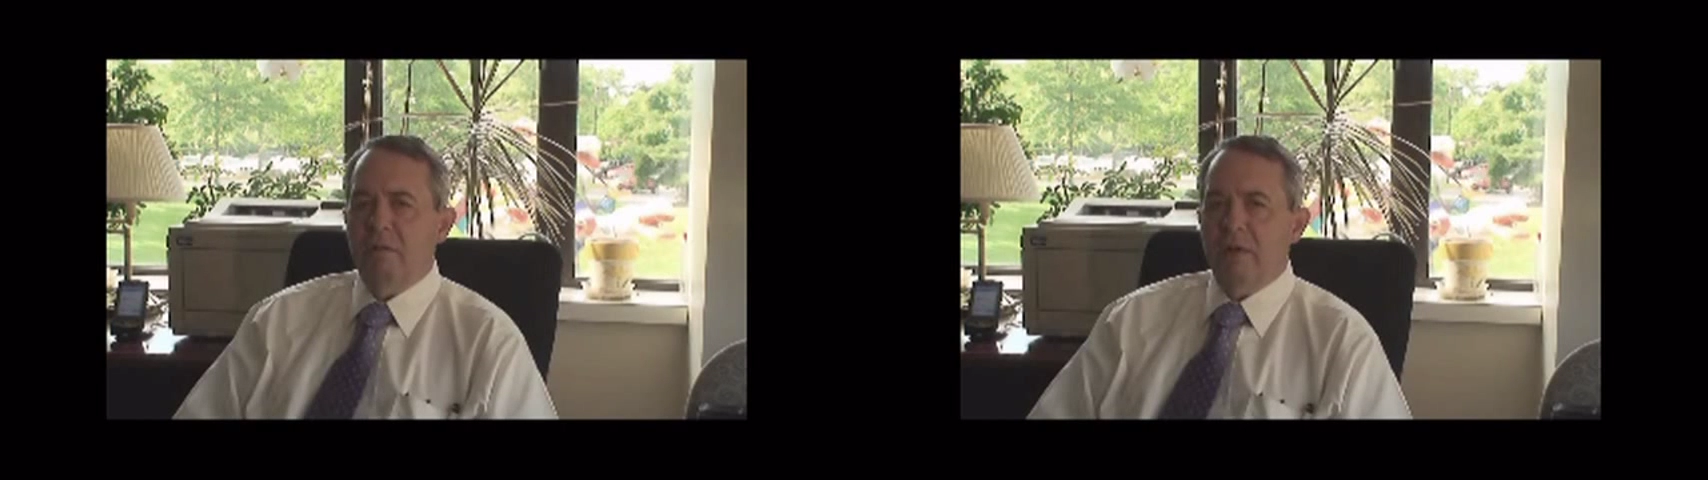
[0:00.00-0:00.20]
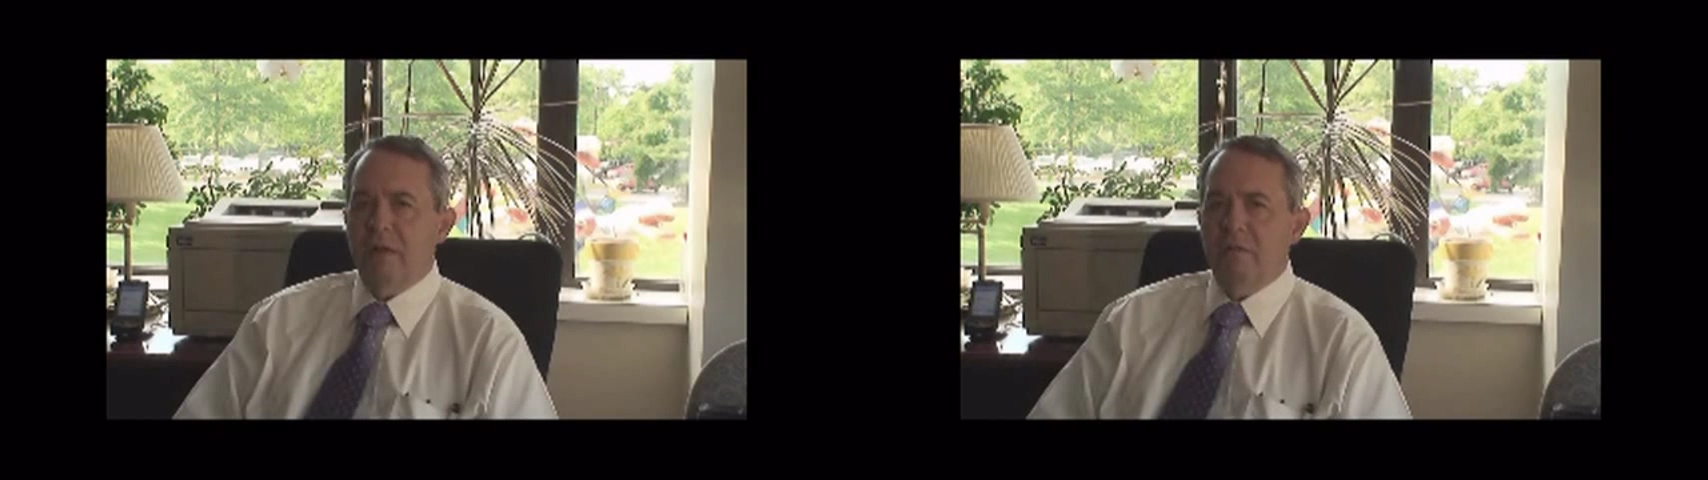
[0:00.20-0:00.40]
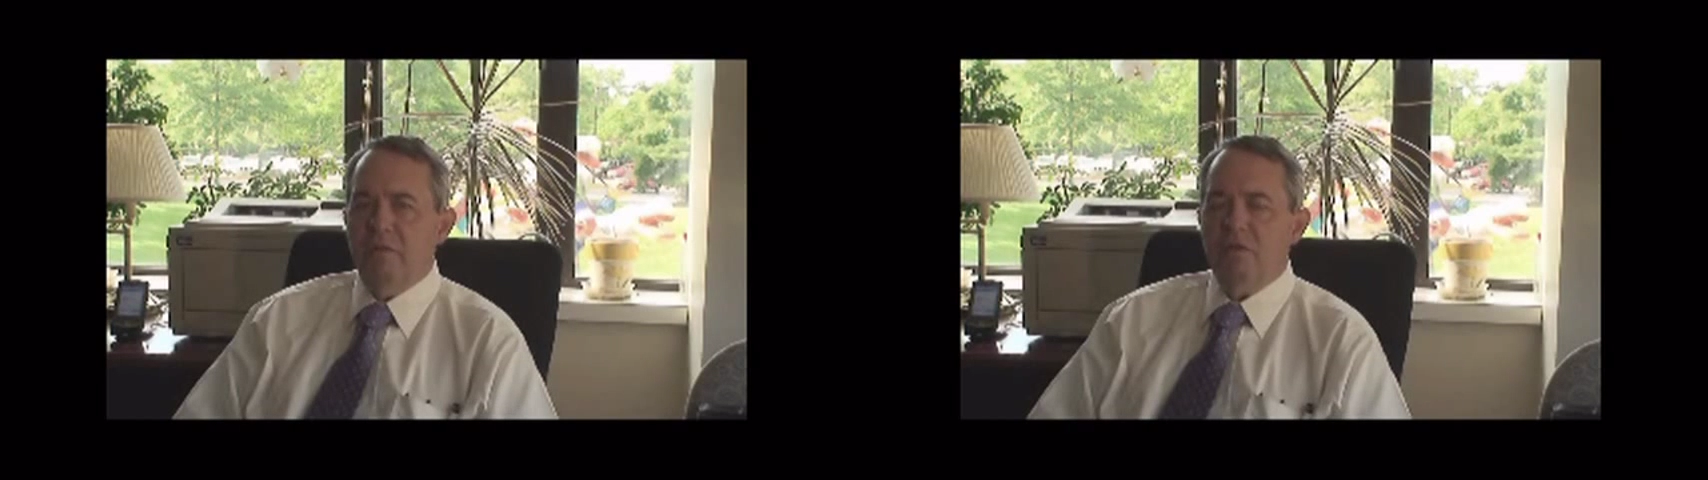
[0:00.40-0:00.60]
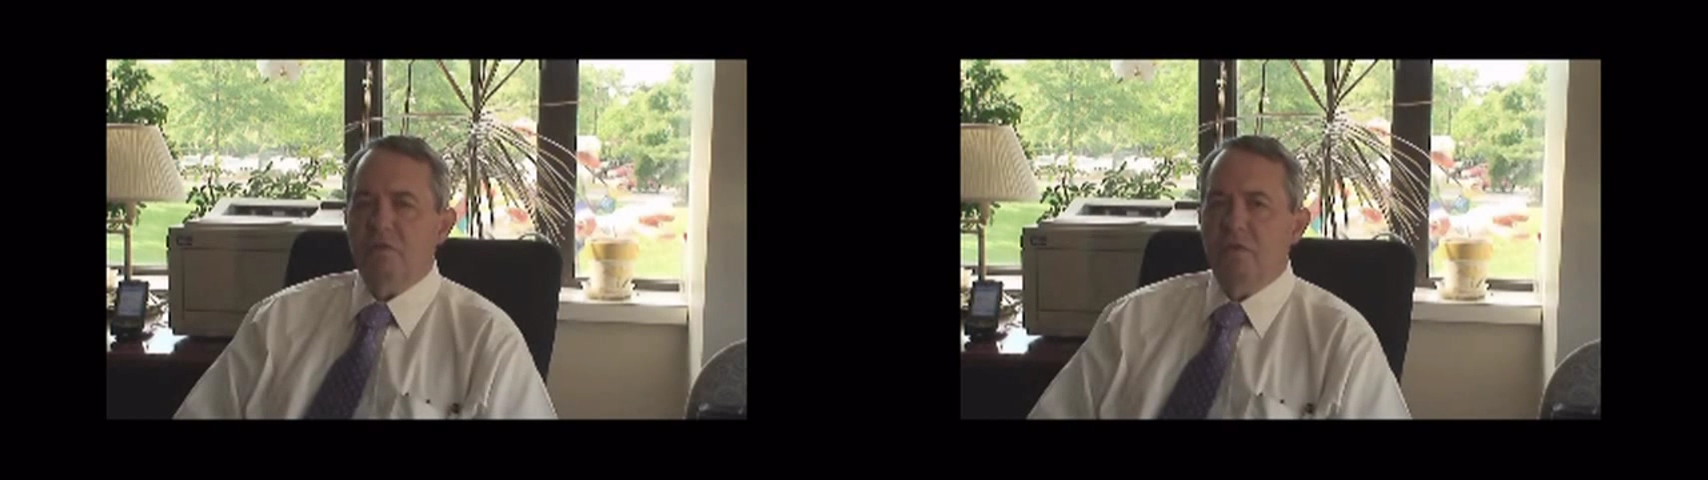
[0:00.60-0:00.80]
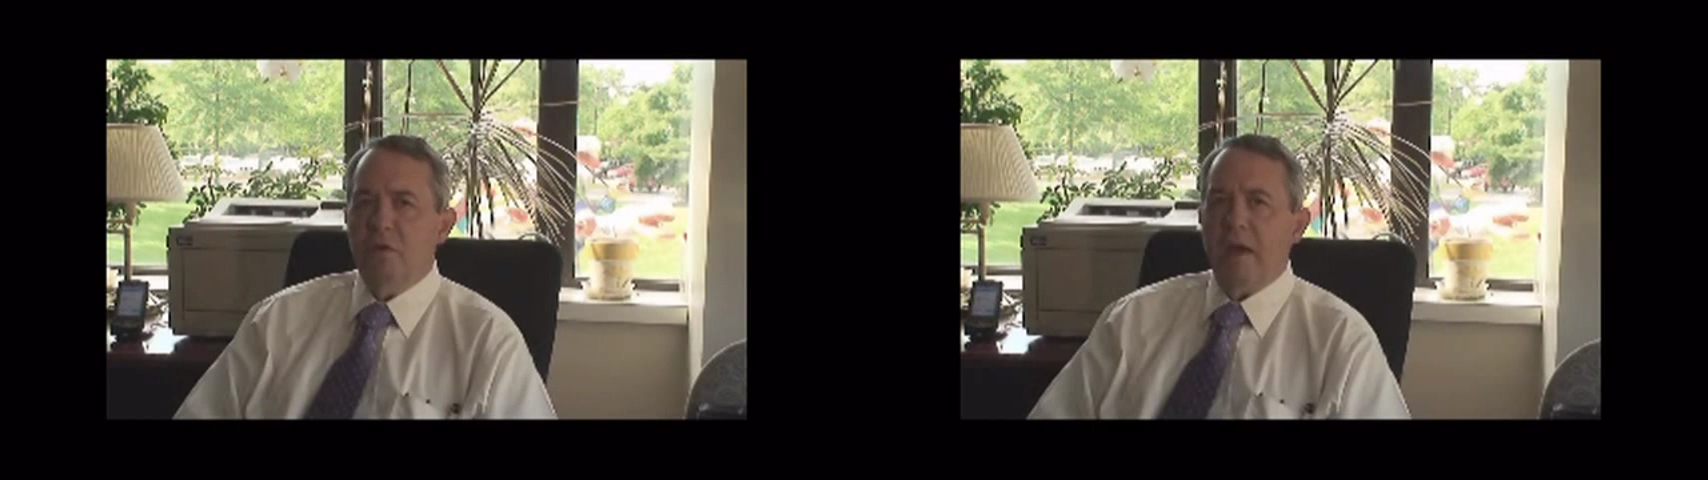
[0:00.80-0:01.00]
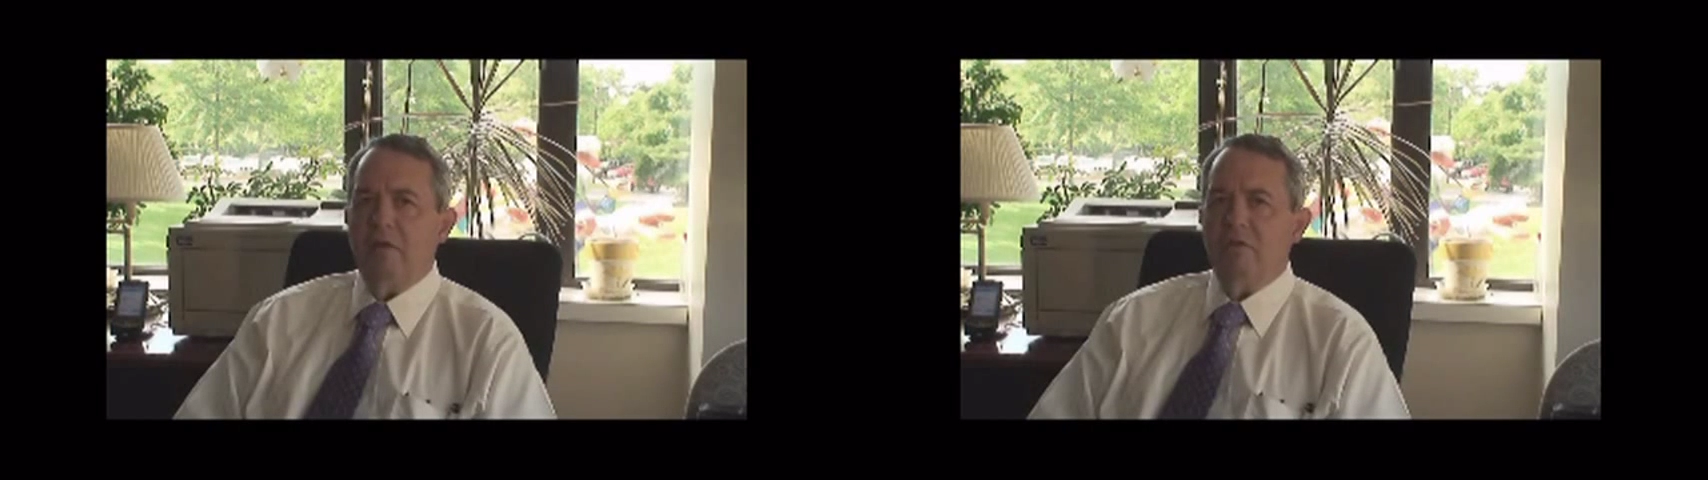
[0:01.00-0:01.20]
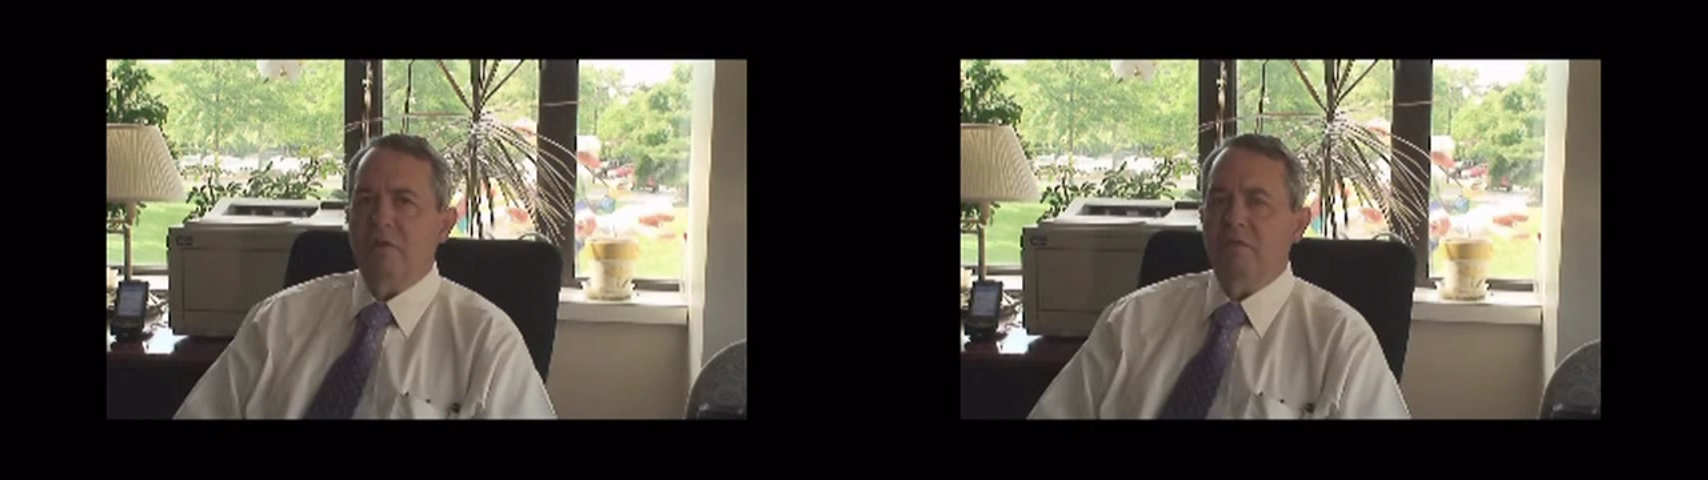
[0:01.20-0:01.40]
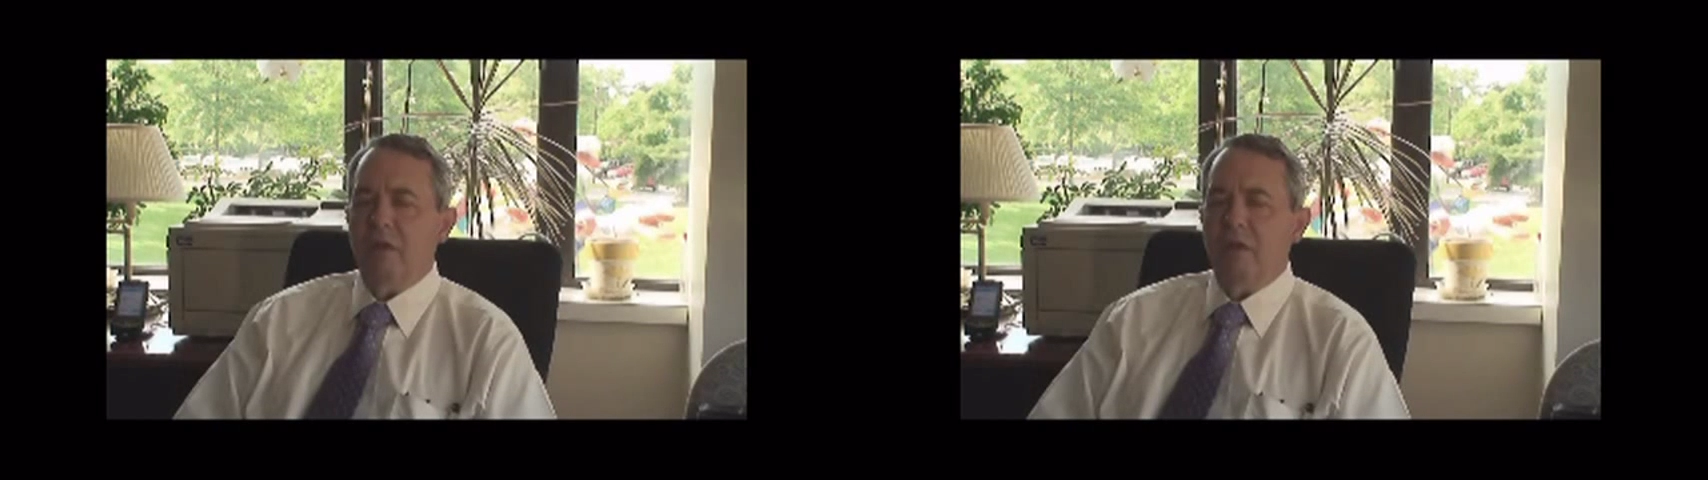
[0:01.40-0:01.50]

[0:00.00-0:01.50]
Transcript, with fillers: in the first few hours of